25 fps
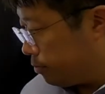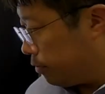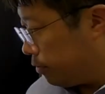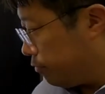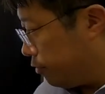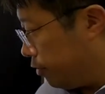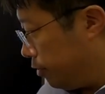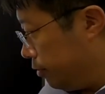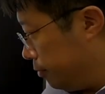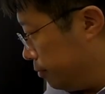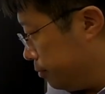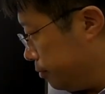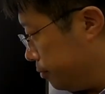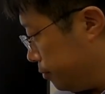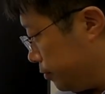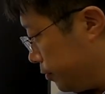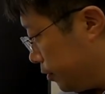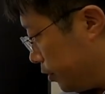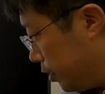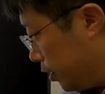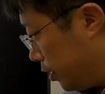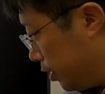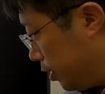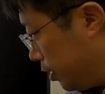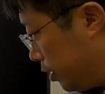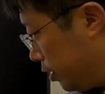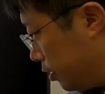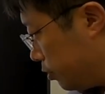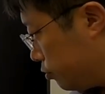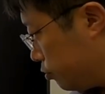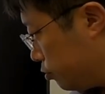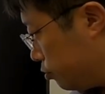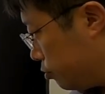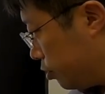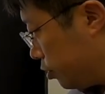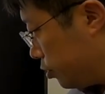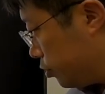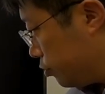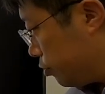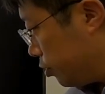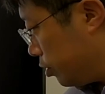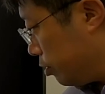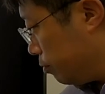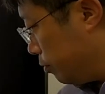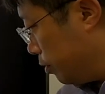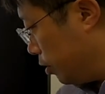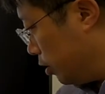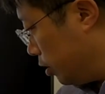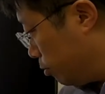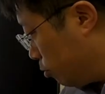buffer, the
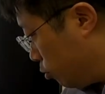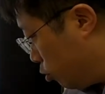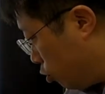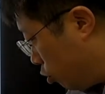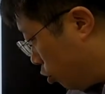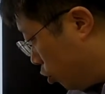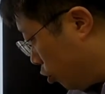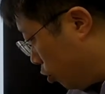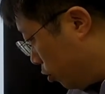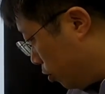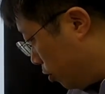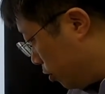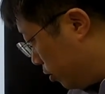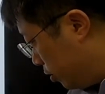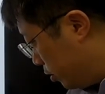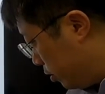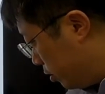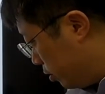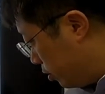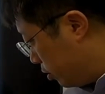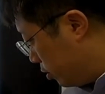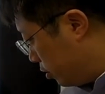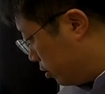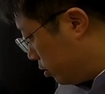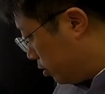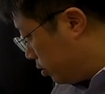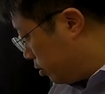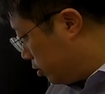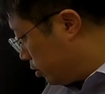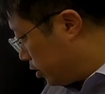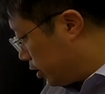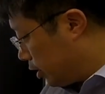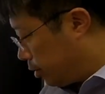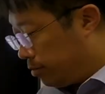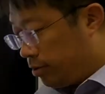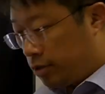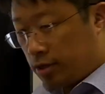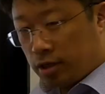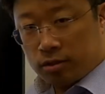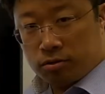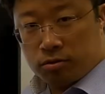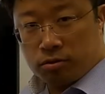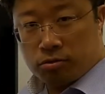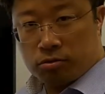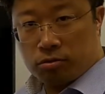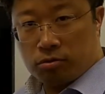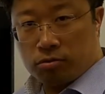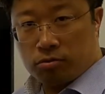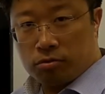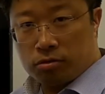200 millimolar
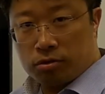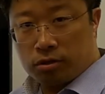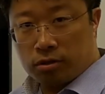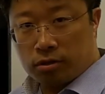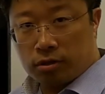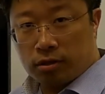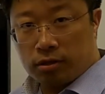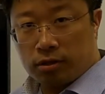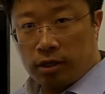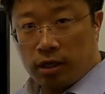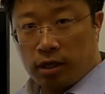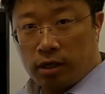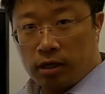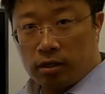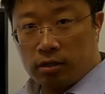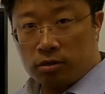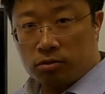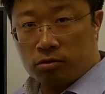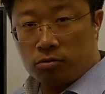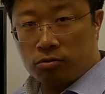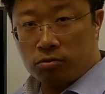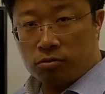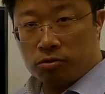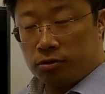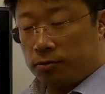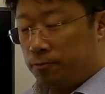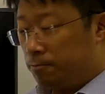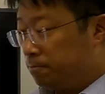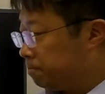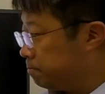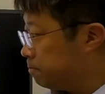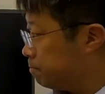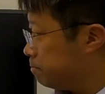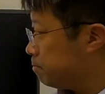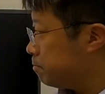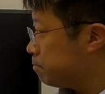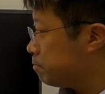imidazole solution containing solution.